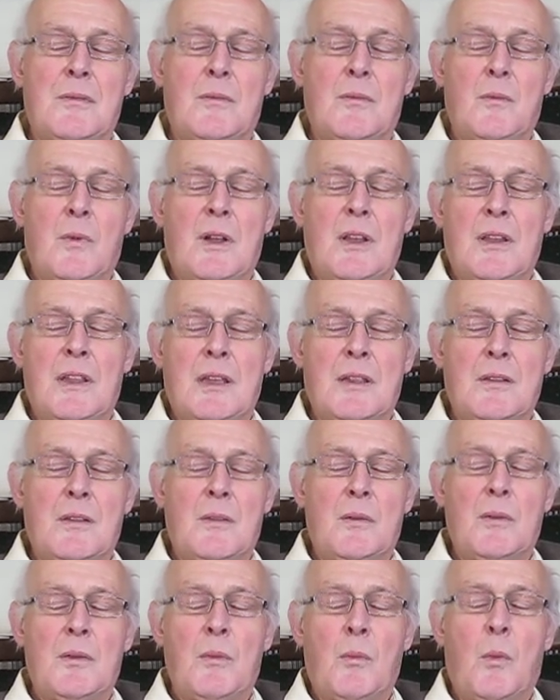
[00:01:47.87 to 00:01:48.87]
well,
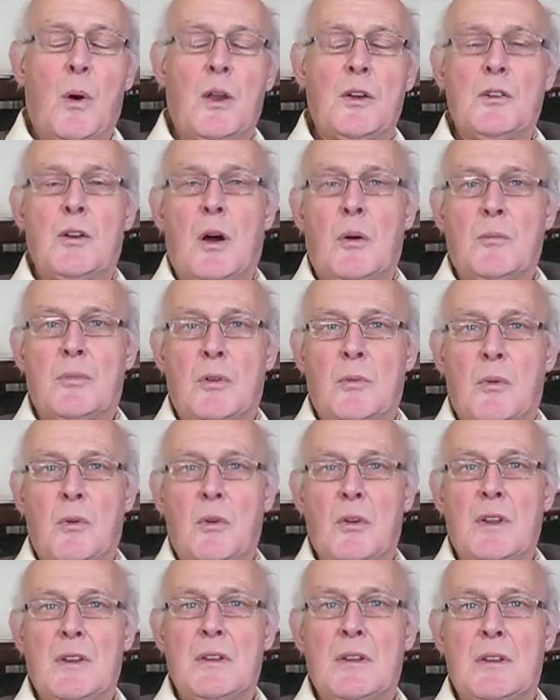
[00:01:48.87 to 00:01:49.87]
the one
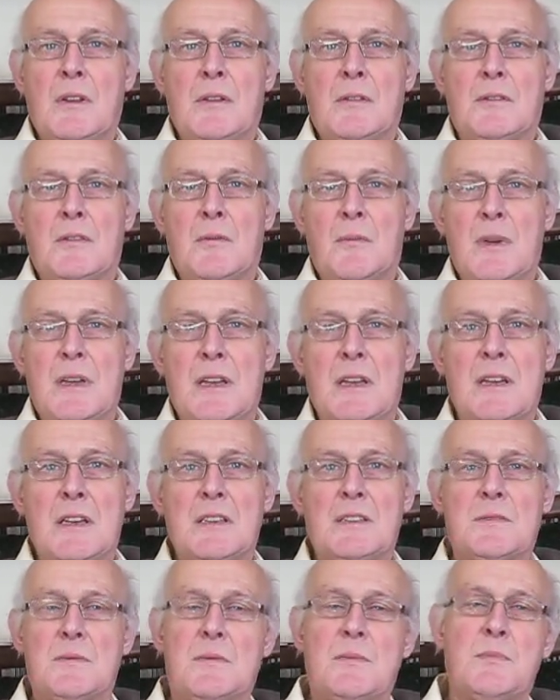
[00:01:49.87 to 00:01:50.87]
comparable to me
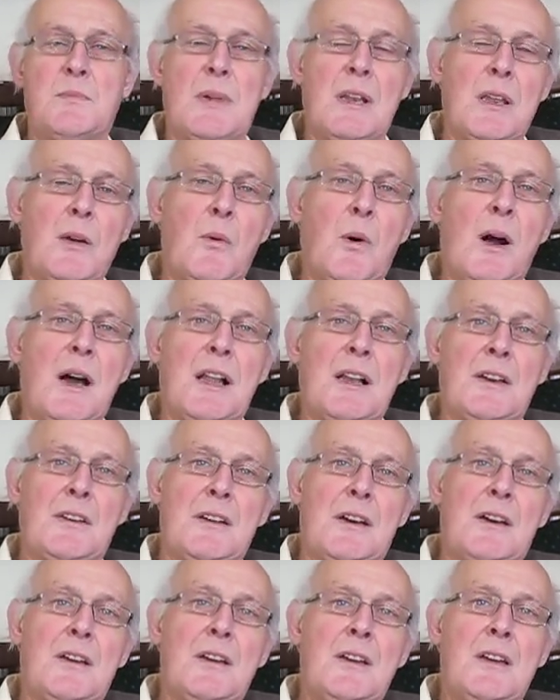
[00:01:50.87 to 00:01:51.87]
is Billy
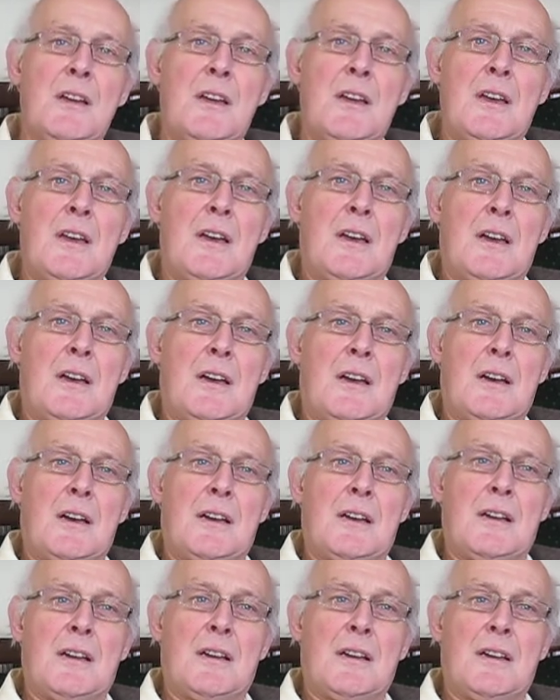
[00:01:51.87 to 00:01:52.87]
Wilder,
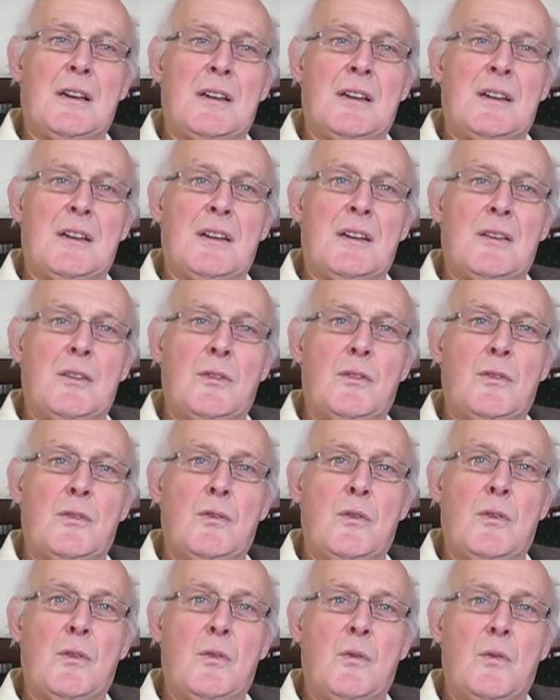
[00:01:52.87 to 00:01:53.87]

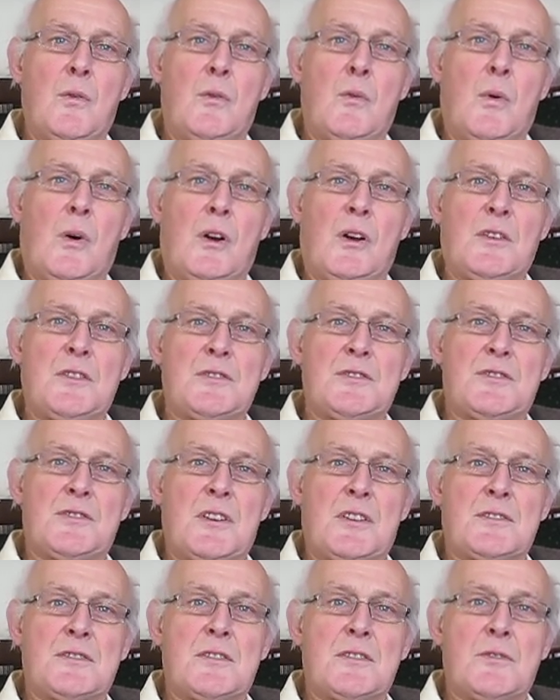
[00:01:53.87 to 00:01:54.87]
who was
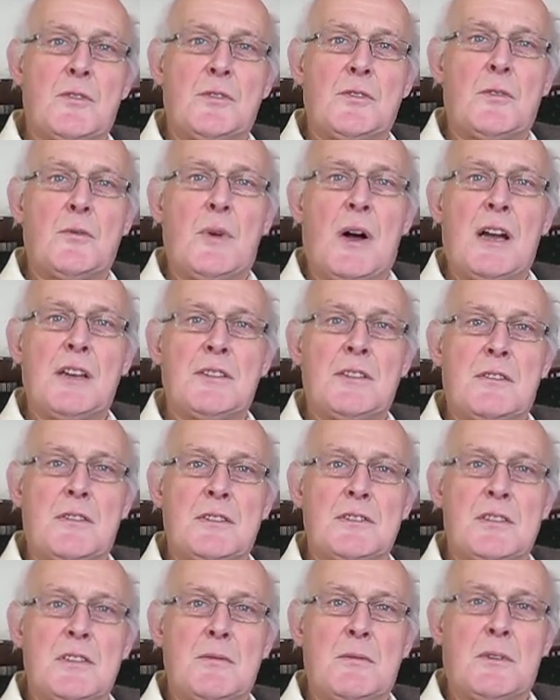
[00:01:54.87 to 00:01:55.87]
just as good a writer
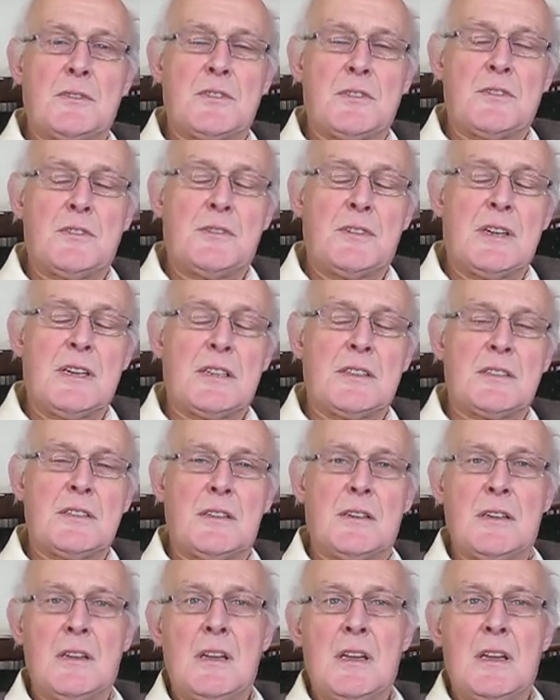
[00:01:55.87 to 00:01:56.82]
as he was a director,